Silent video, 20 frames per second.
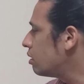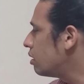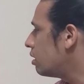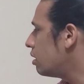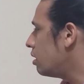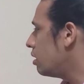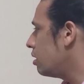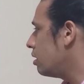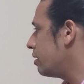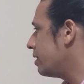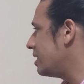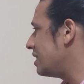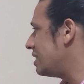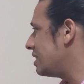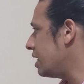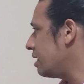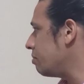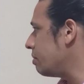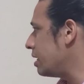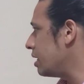than
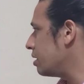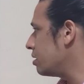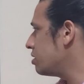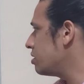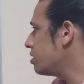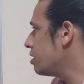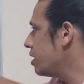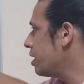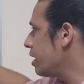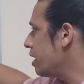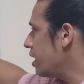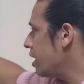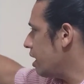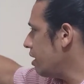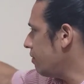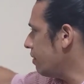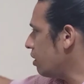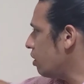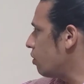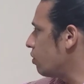10 minutes.
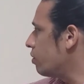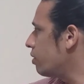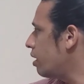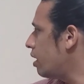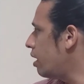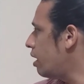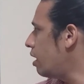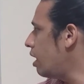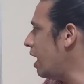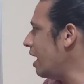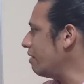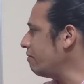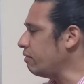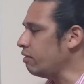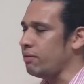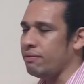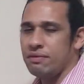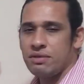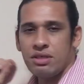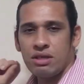Here we go.
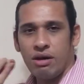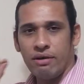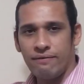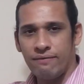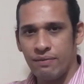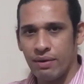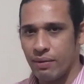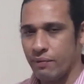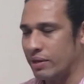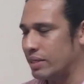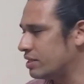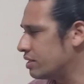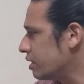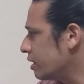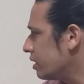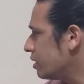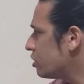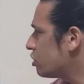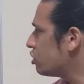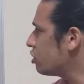Adverbs of
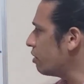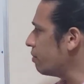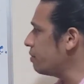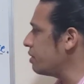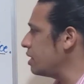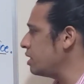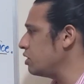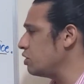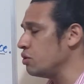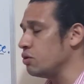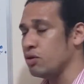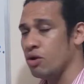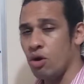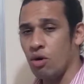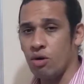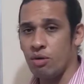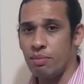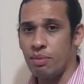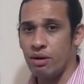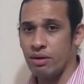frequency. Something you
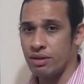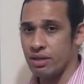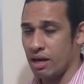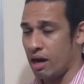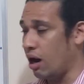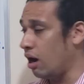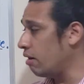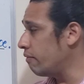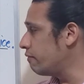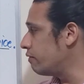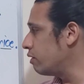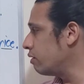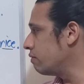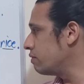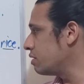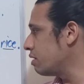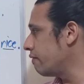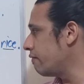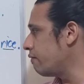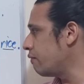know about the
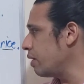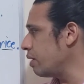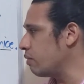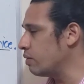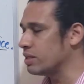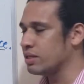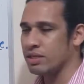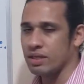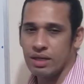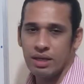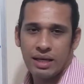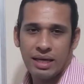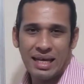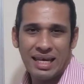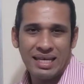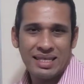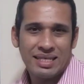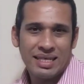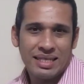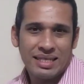adverbs of frequency
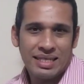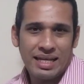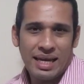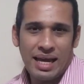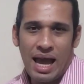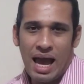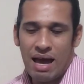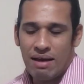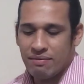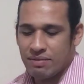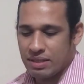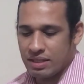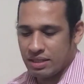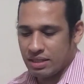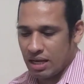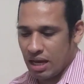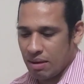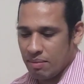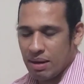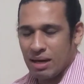is that they have the
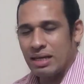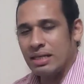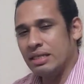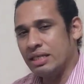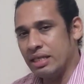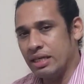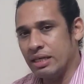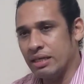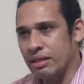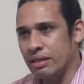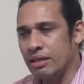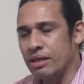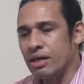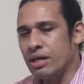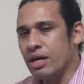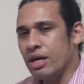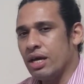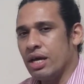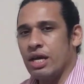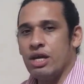same idea
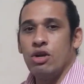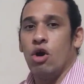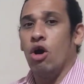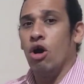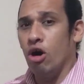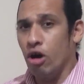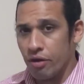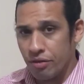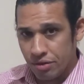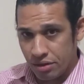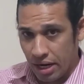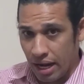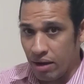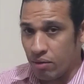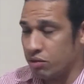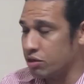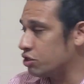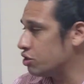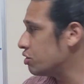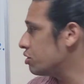in other
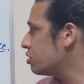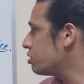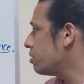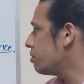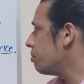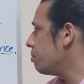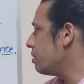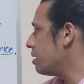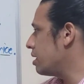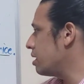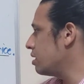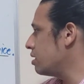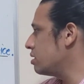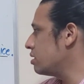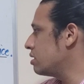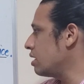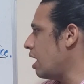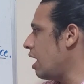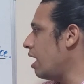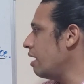languages,
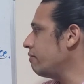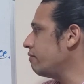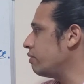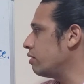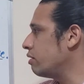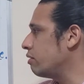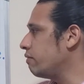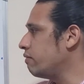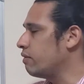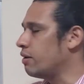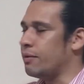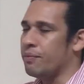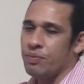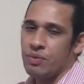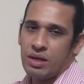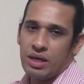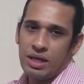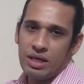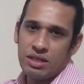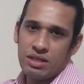because adverb
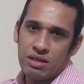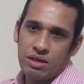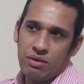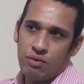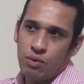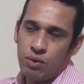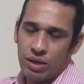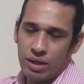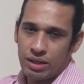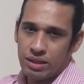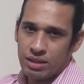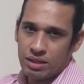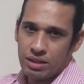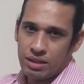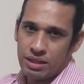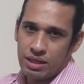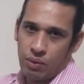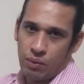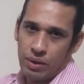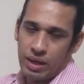is a word
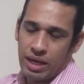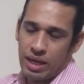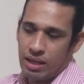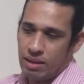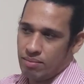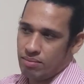that we